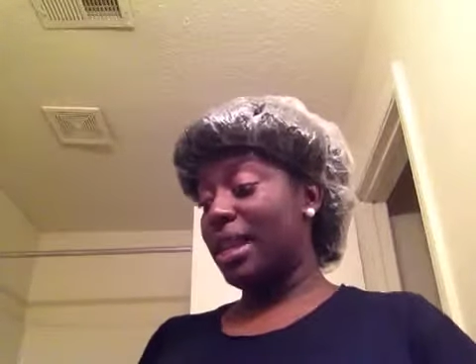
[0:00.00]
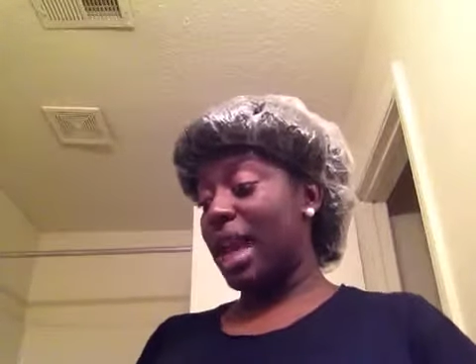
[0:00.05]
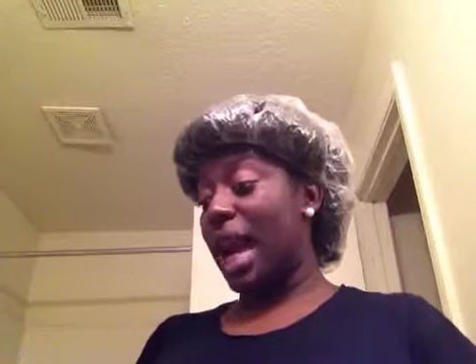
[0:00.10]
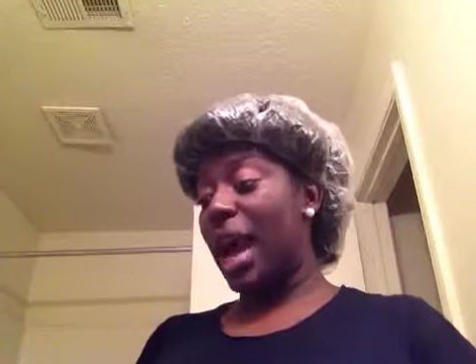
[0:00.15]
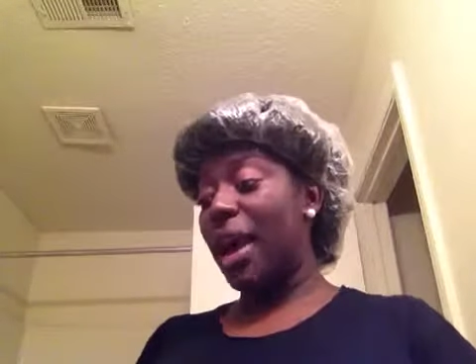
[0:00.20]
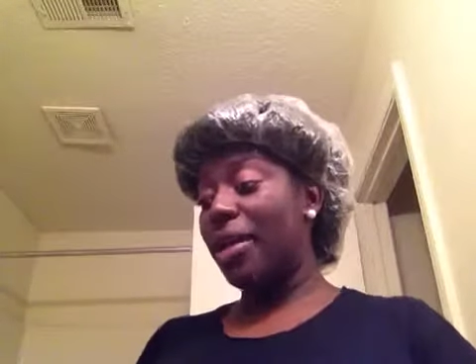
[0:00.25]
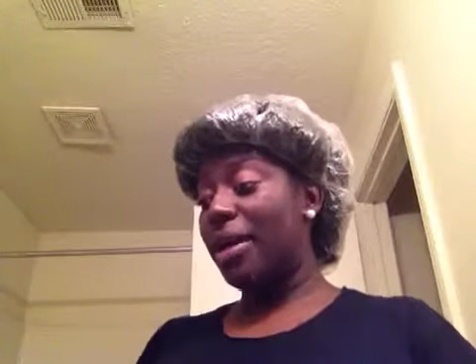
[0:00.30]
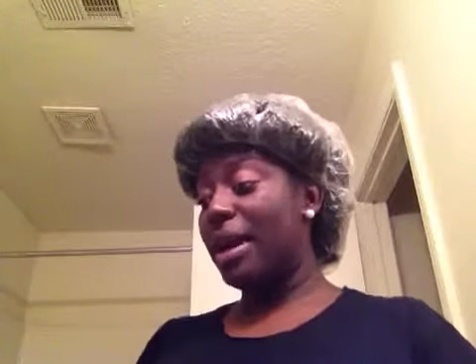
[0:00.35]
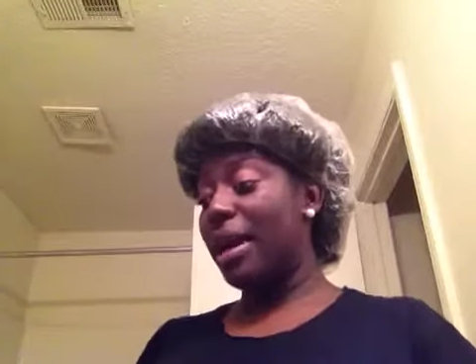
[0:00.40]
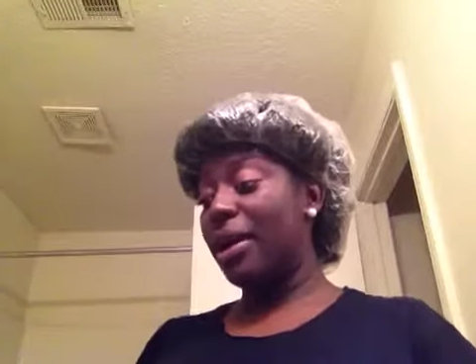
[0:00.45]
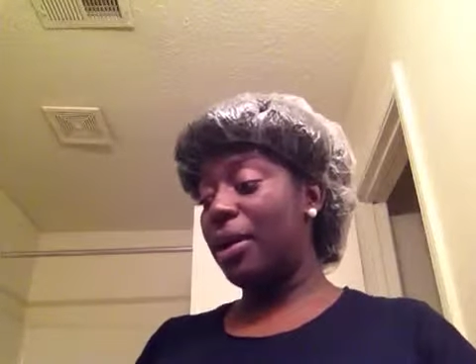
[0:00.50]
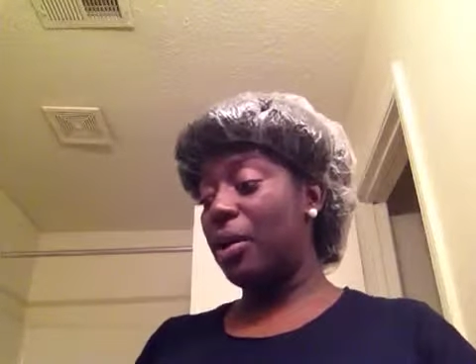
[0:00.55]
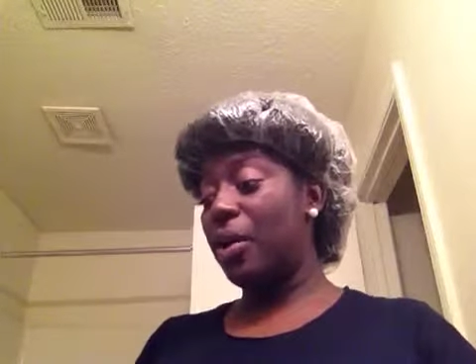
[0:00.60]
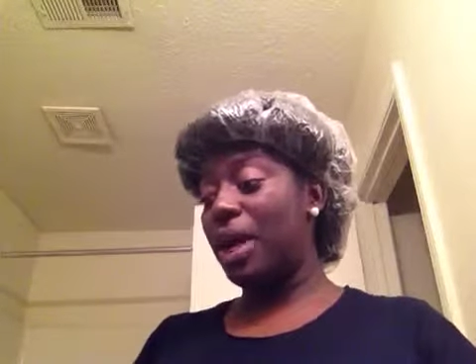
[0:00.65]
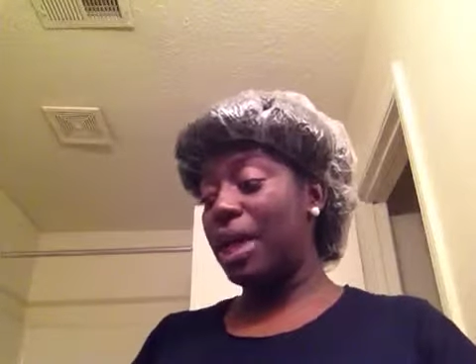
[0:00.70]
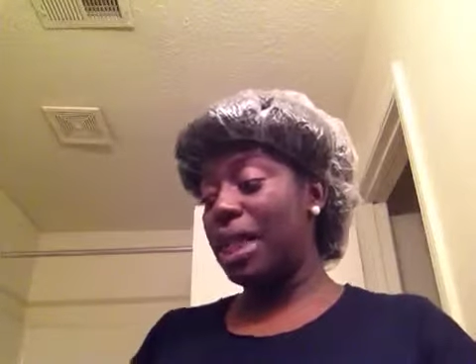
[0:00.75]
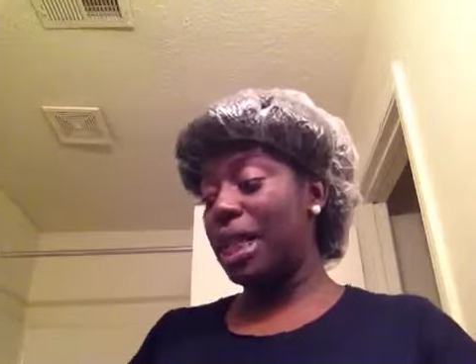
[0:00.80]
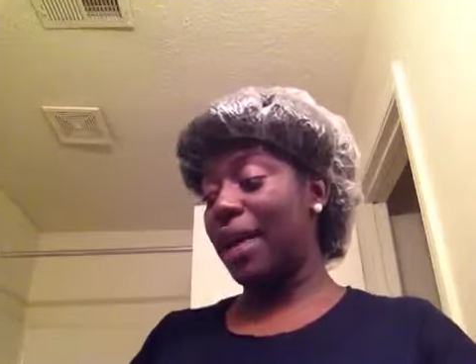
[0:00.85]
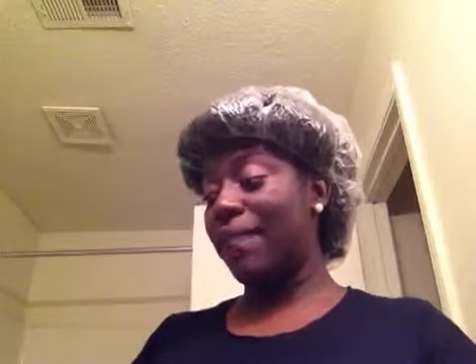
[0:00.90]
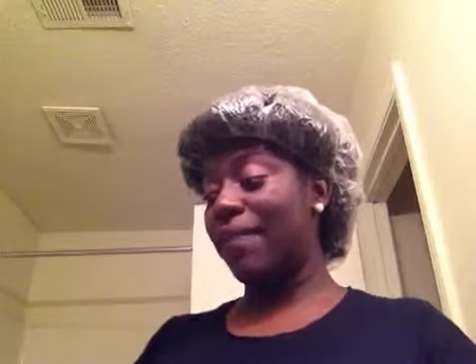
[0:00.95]
don't know.
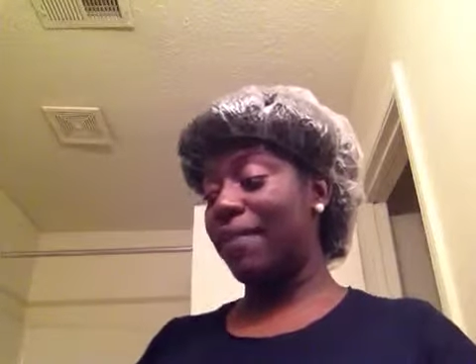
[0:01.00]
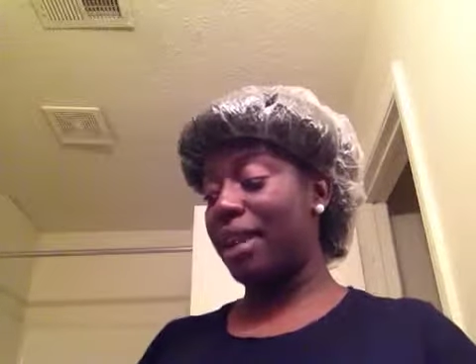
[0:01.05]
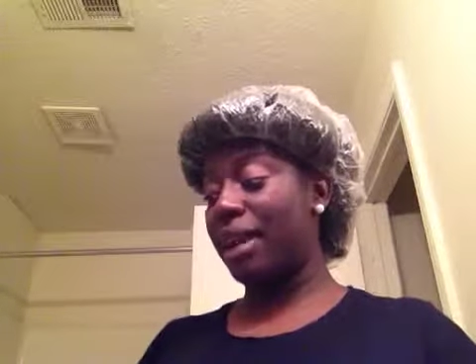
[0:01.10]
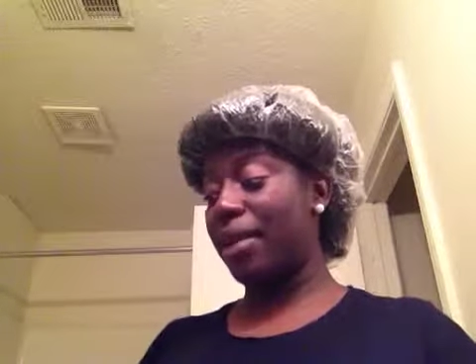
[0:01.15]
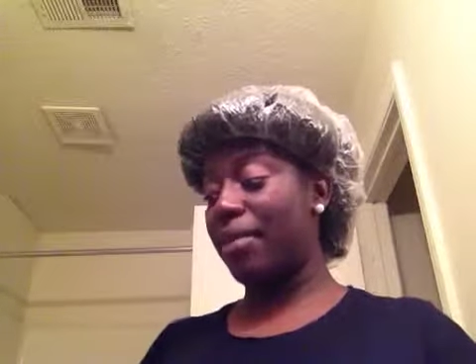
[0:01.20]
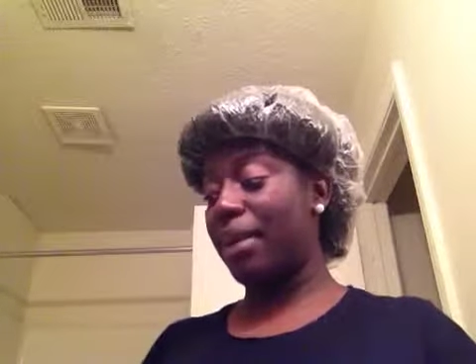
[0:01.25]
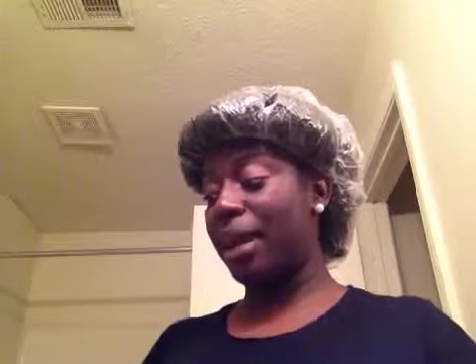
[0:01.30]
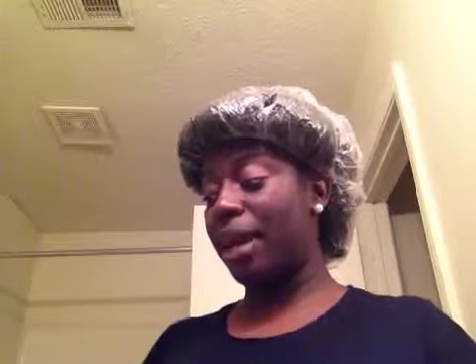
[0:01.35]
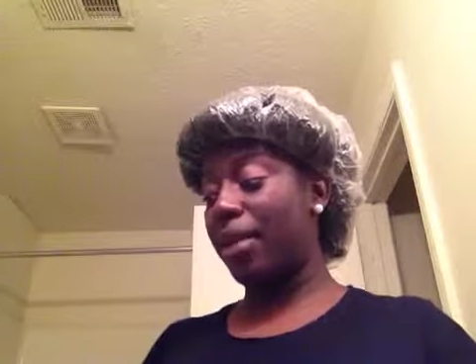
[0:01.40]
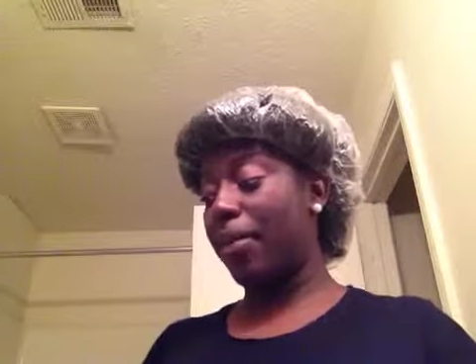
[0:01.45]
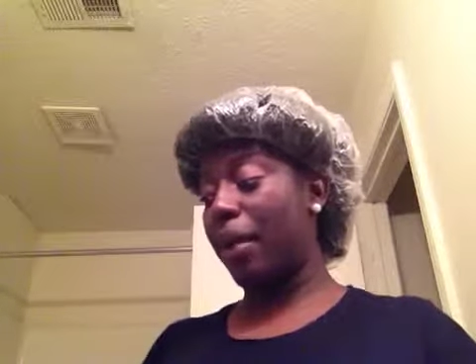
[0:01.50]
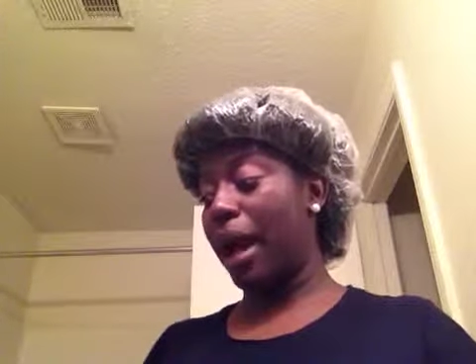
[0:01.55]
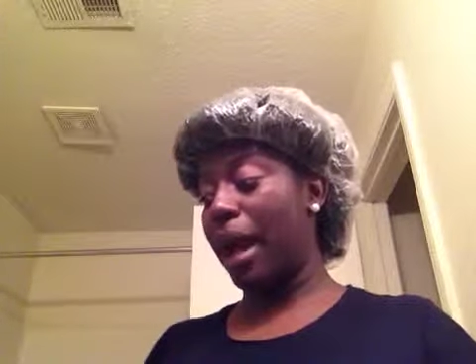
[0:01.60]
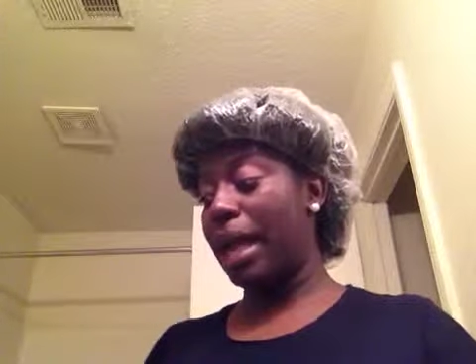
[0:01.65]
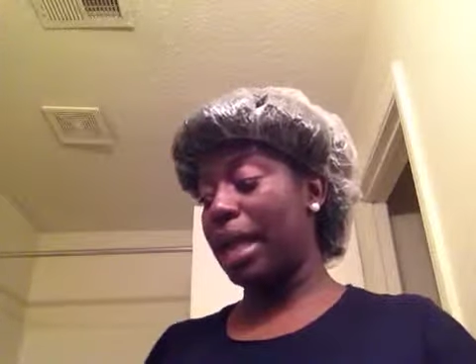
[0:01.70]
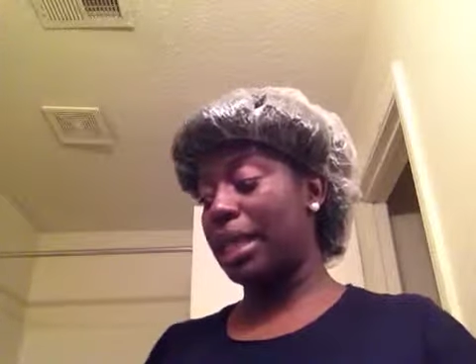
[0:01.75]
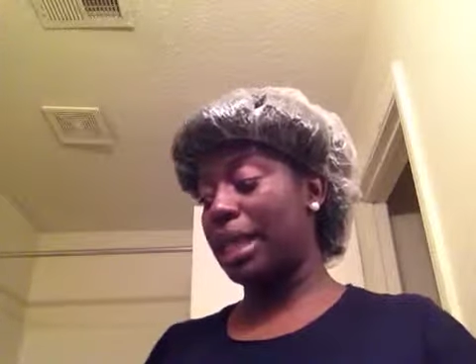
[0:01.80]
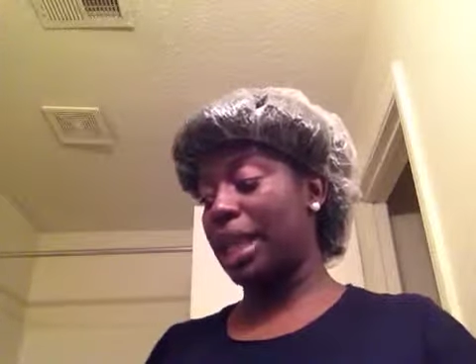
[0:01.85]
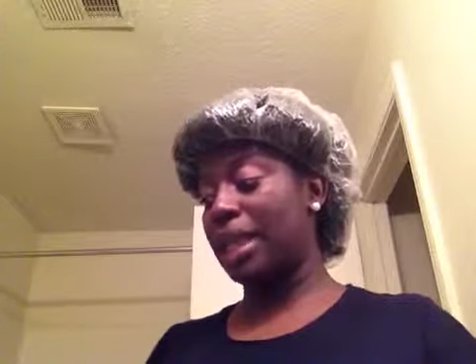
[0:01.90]
Once I found better products,